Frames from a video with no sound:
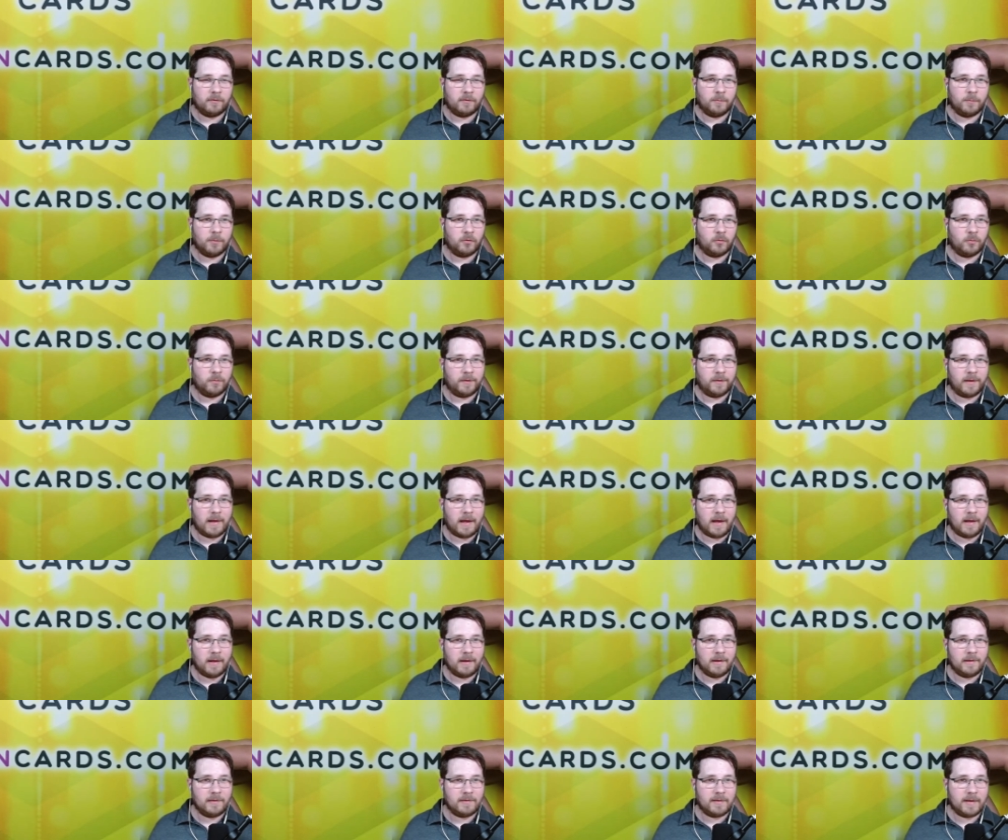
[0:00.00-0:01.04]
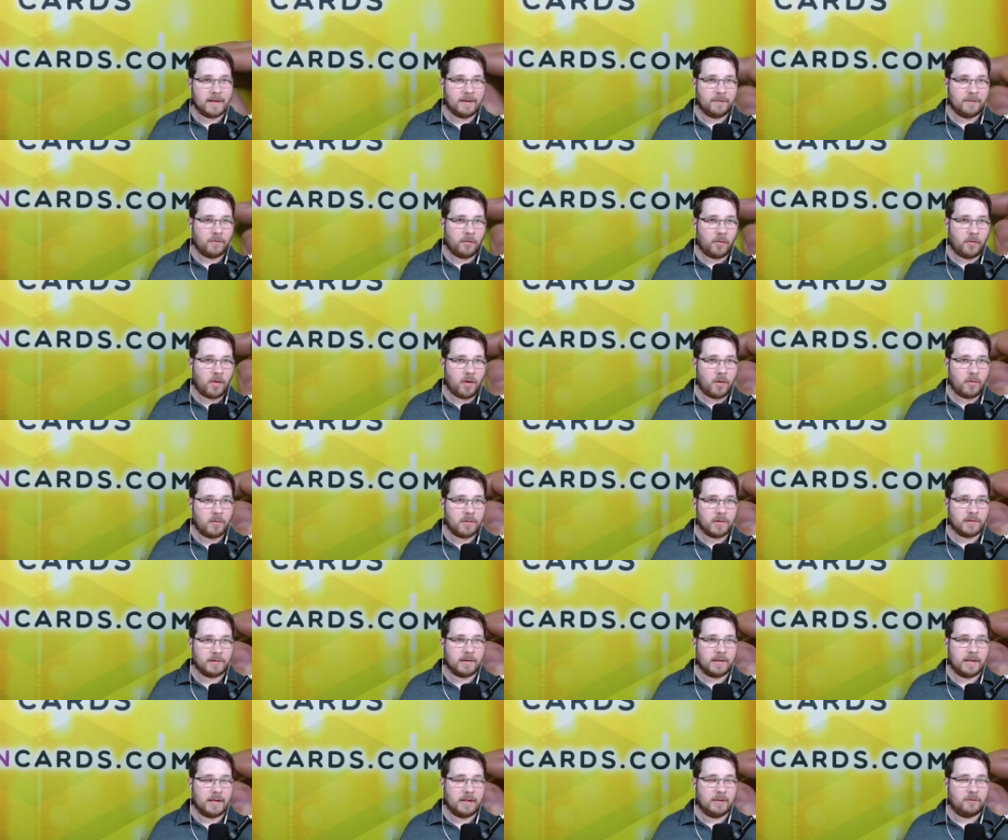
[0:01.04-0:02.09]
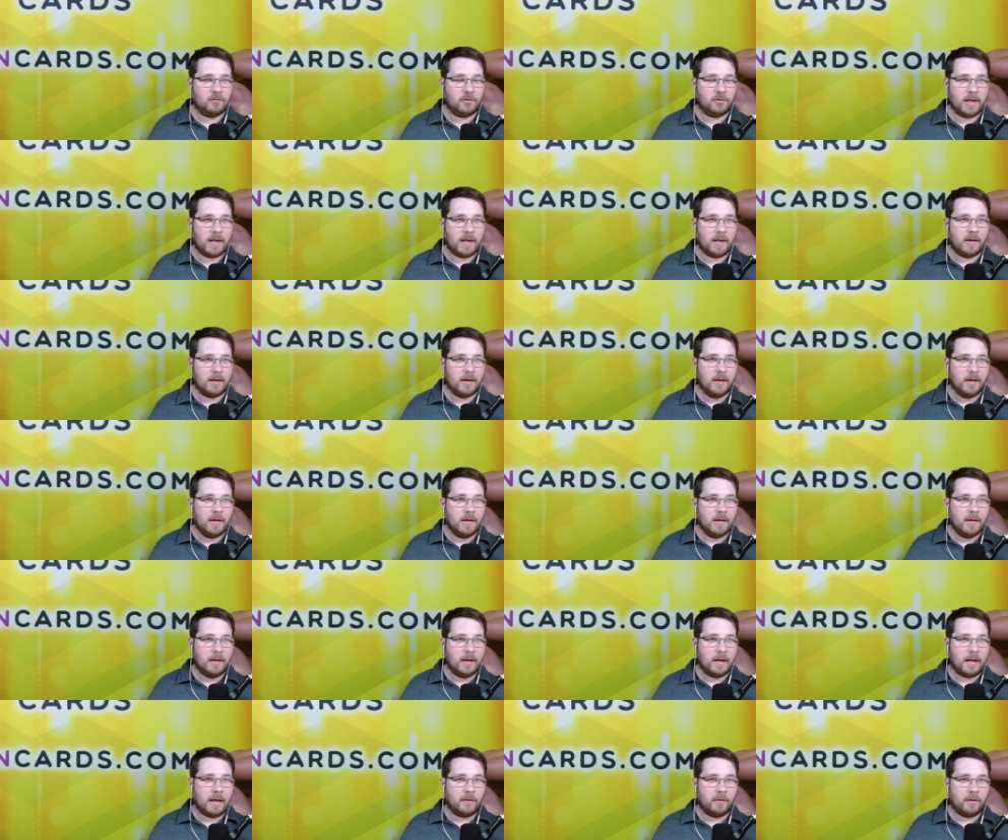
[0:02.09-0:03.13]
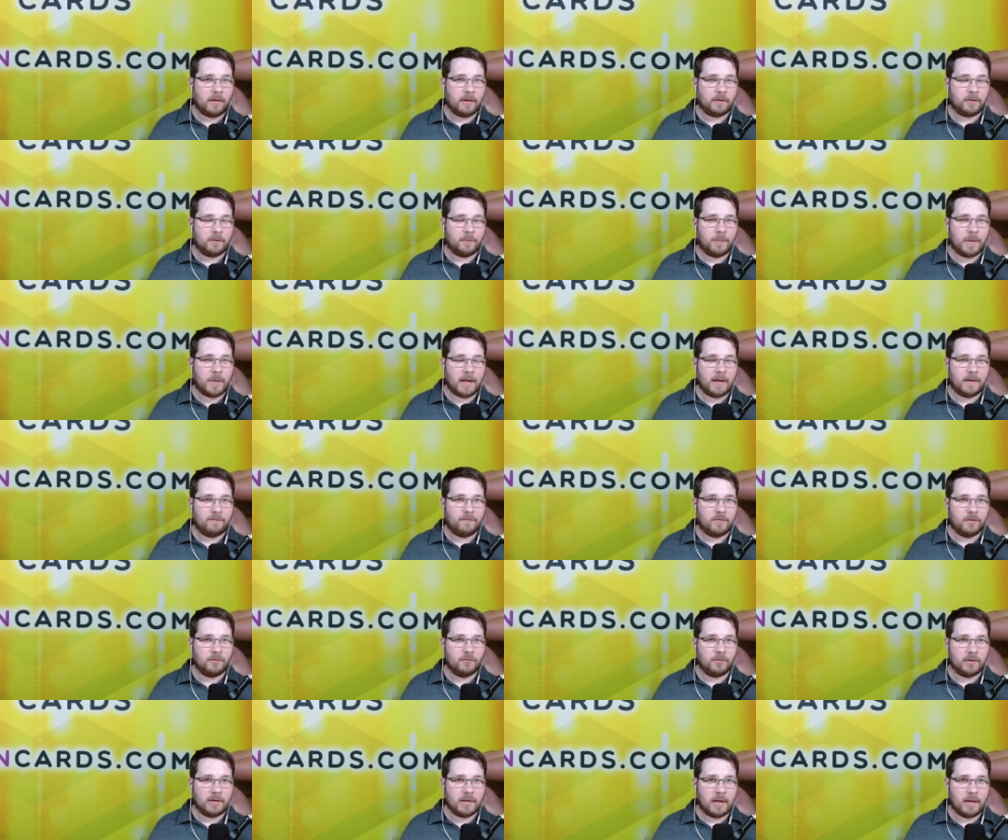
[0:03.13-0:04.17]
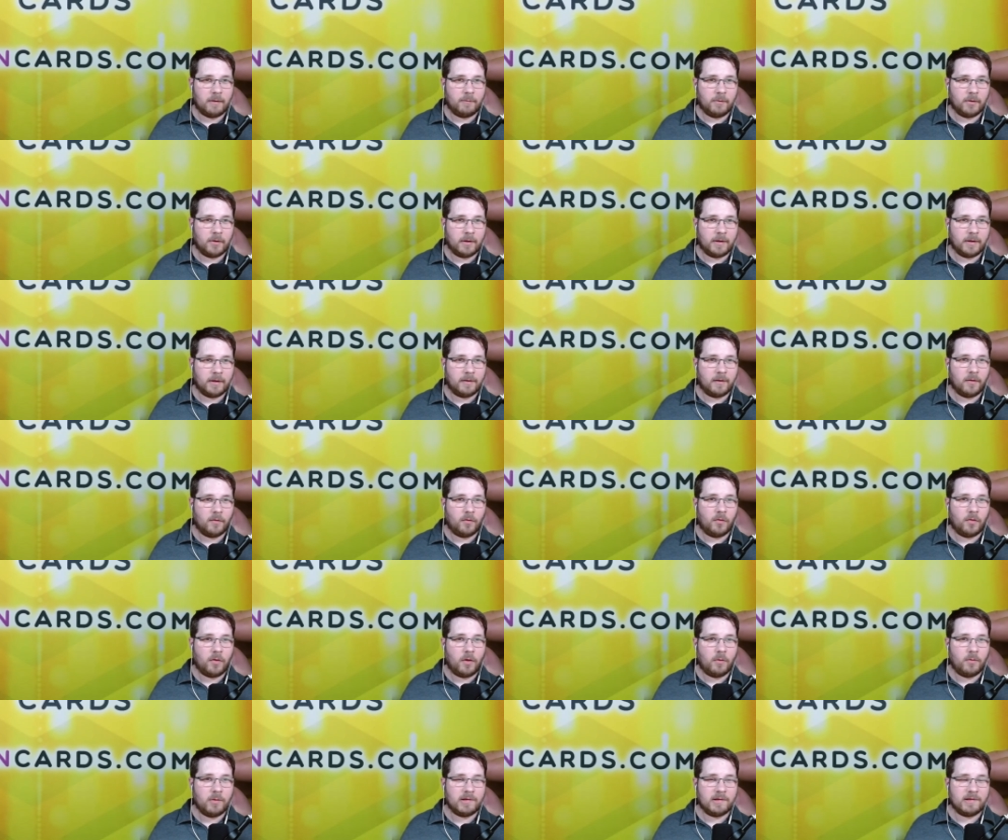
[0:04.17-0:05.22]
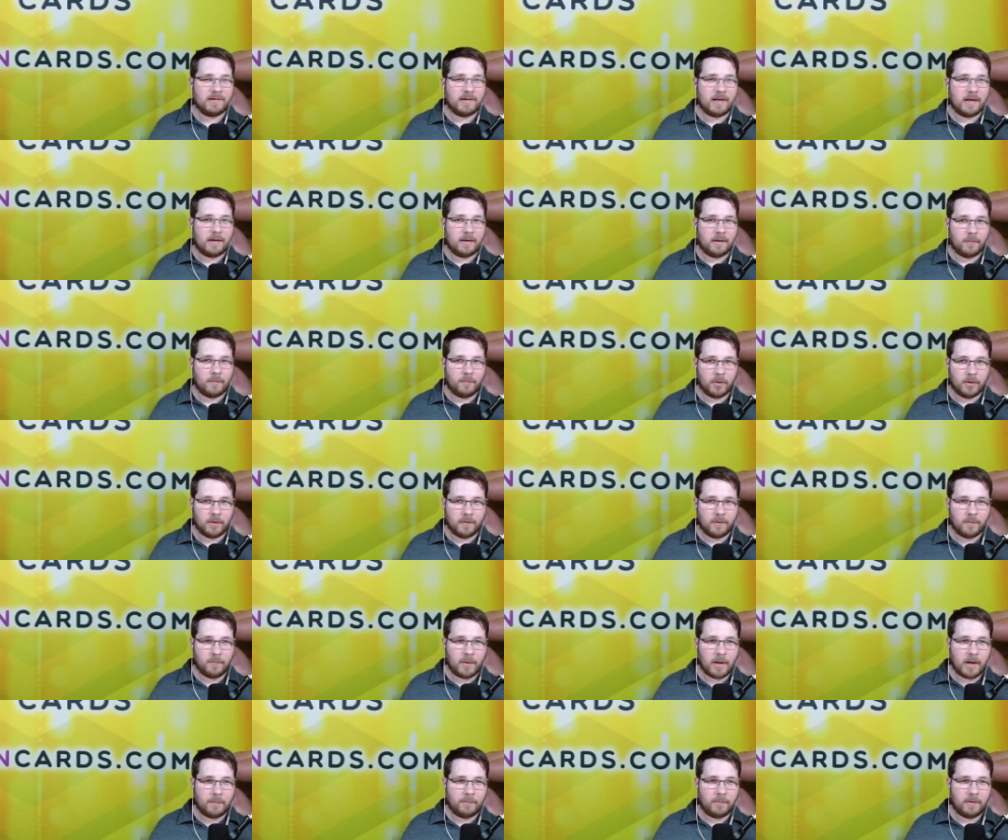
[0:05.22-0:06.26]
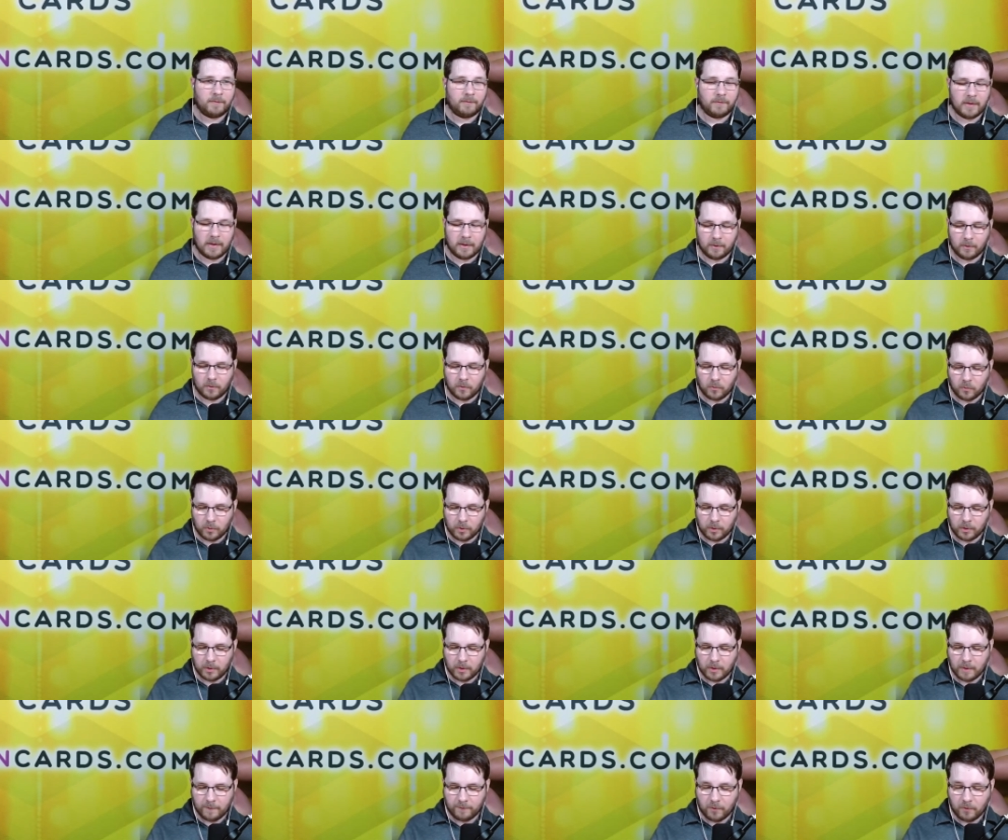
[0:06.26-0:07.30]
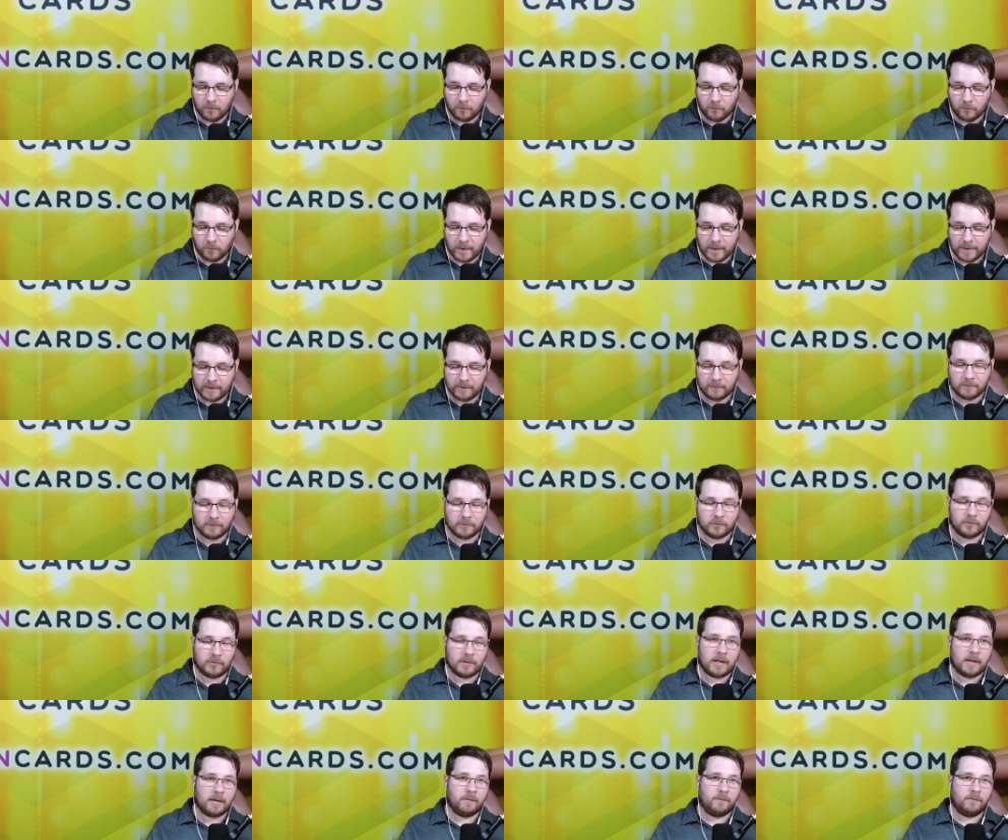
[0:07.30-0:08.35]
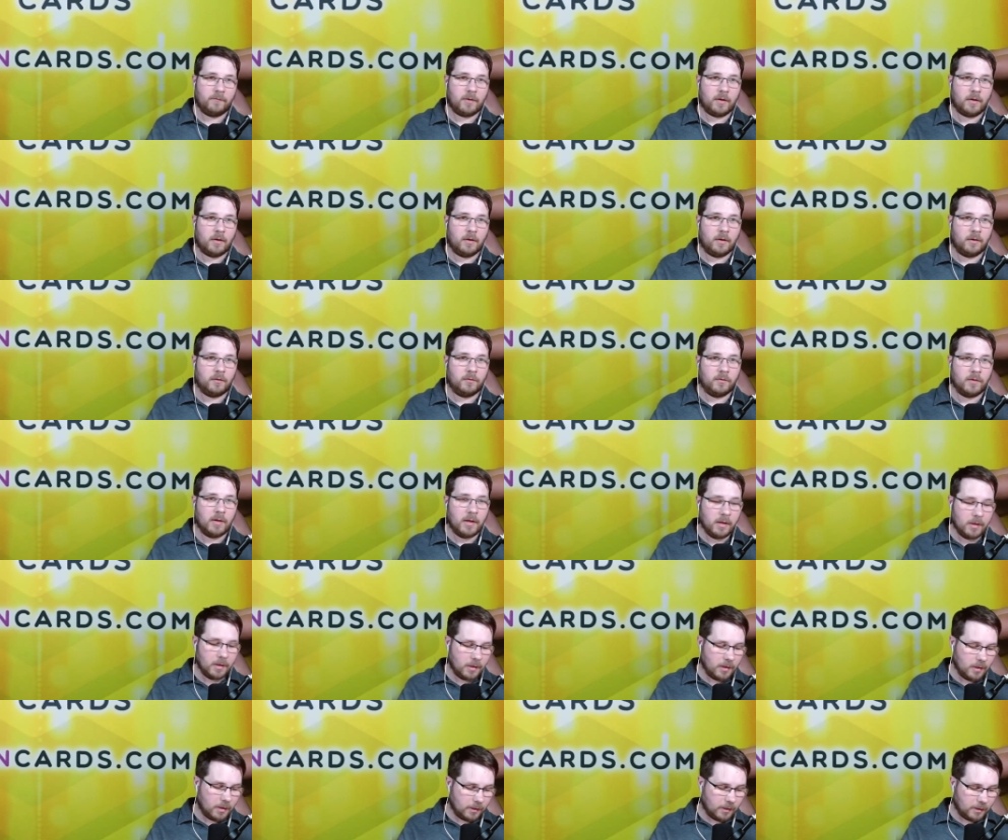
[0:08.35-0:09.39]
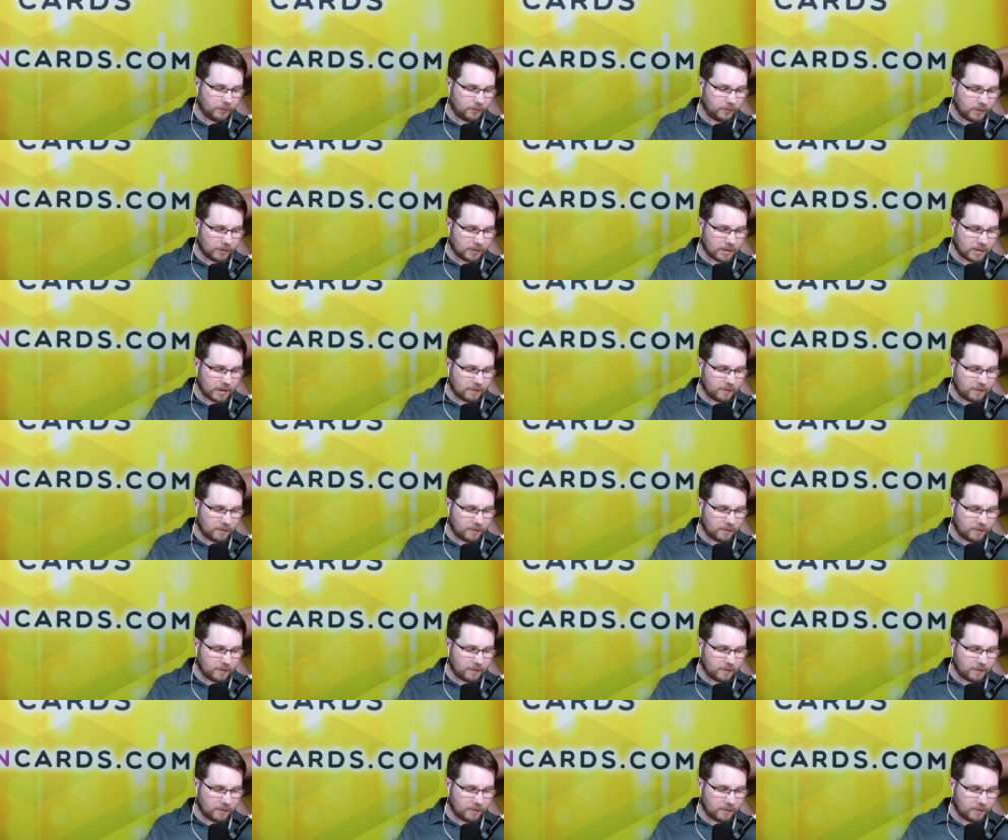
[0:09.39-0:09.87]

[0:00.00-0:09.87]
The person with the highest and the lowest each get a collector pack. If there's a tie, we look at the lowest set number in the bottom left-hand corner of the regular set of cards. Good luck to